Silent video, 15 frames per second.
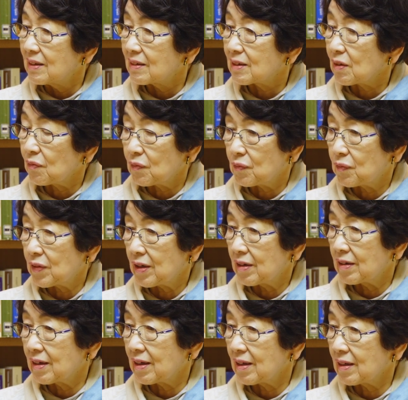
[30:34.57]
the
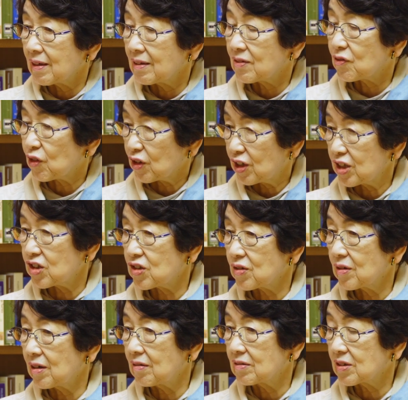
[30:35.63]
very
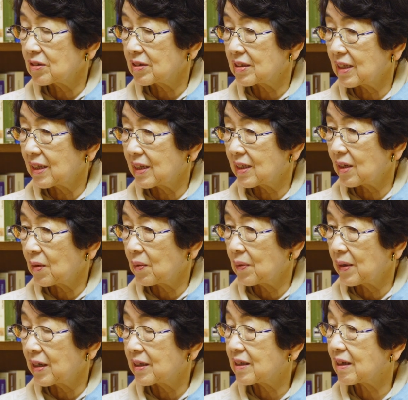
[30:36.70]
traditional society
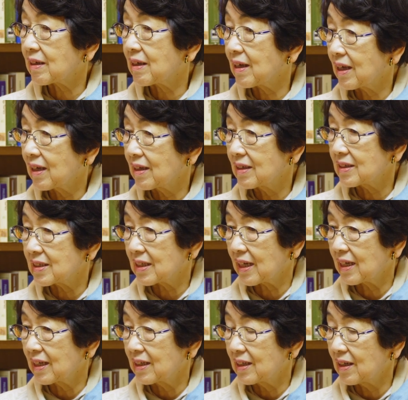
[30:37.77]
where the kings
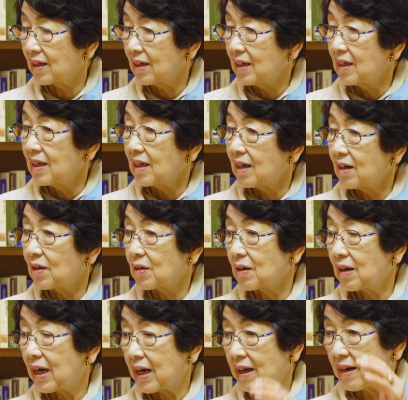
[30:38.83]
and
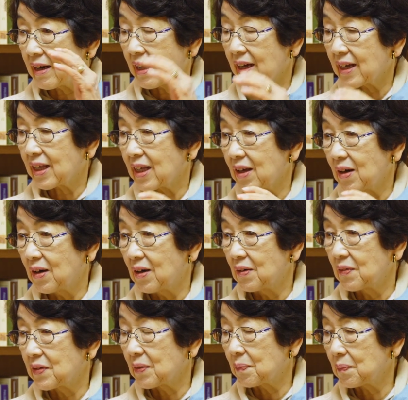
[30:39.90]
hierarchy
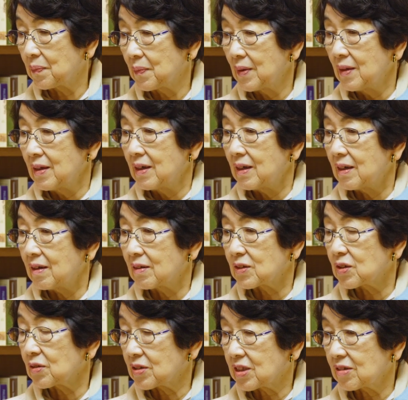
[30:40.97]
of the
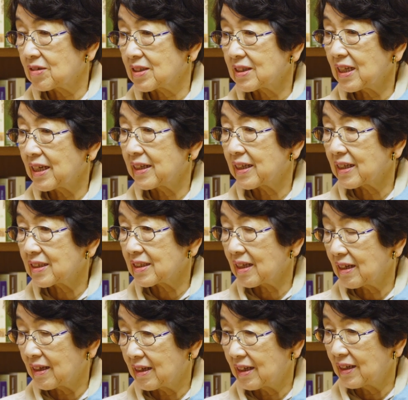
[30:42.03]
social status
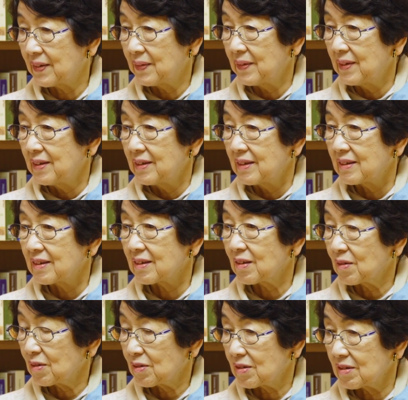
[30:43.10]
are, you
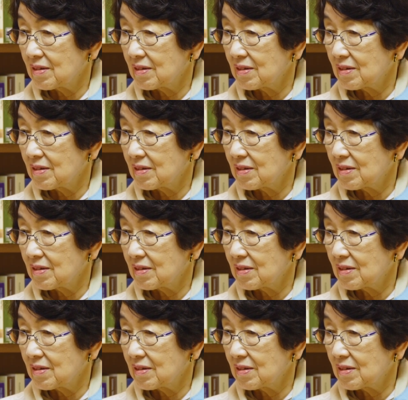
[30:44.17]
know,